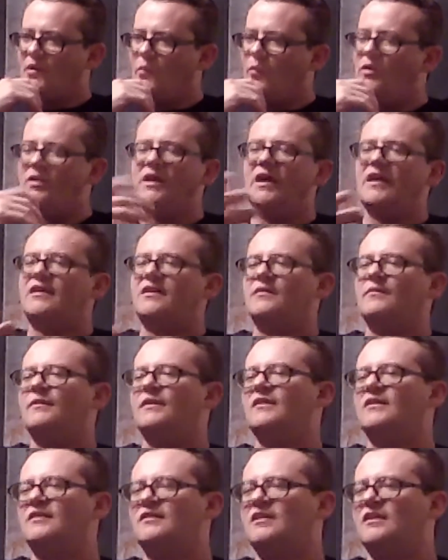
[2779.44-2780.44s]
well, like
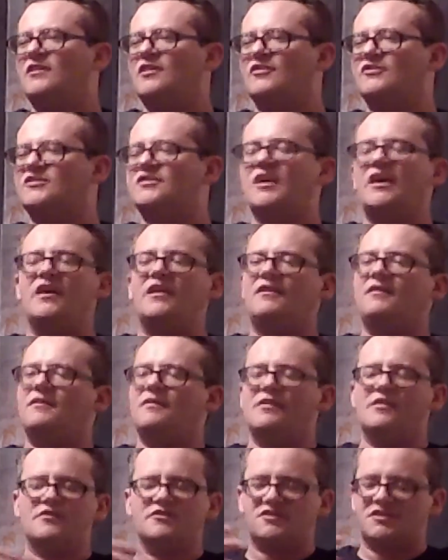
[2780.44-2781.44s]

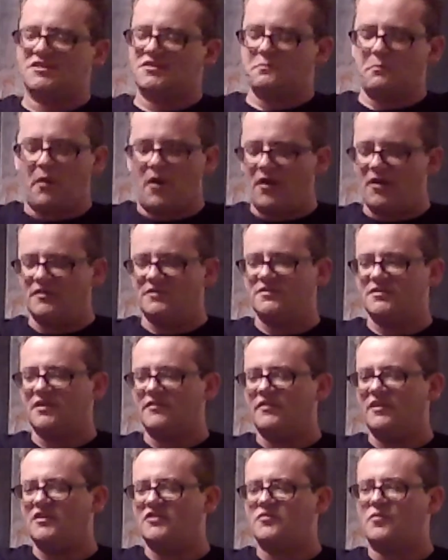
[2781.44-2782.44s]
there's just parts of
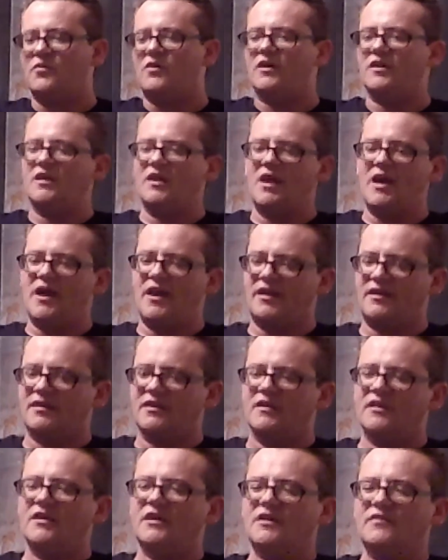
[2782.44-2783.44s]
each one, like
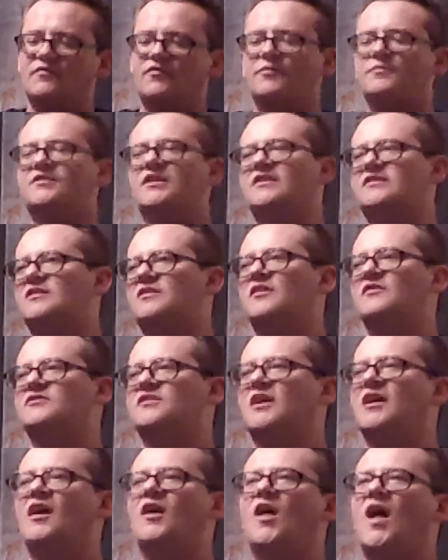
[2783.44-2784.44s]
from Jason Goes to
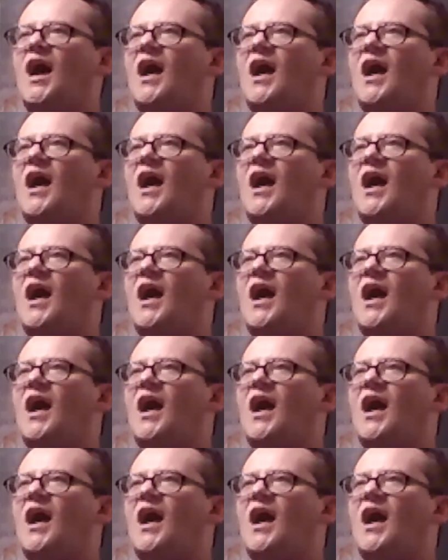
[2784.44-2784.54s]
Hell.